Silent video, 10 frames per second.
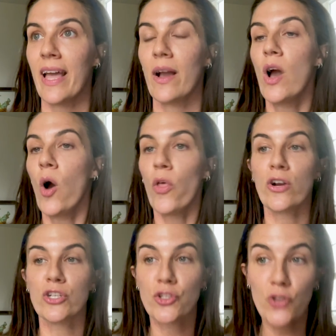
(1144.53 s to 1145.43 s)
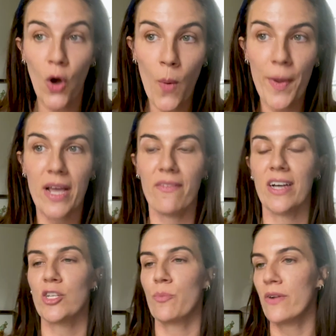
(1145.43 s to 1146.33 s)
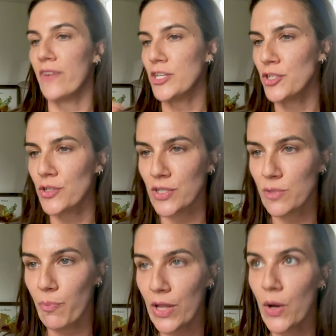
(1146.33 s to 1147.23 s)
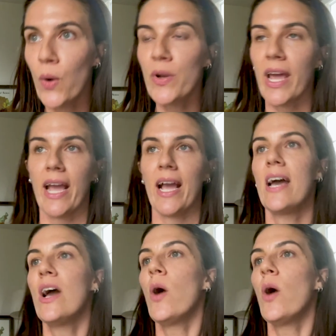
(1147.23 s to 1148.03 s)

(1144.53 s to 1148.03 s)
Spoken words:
Like, there are so many of us. Our professions are exploding.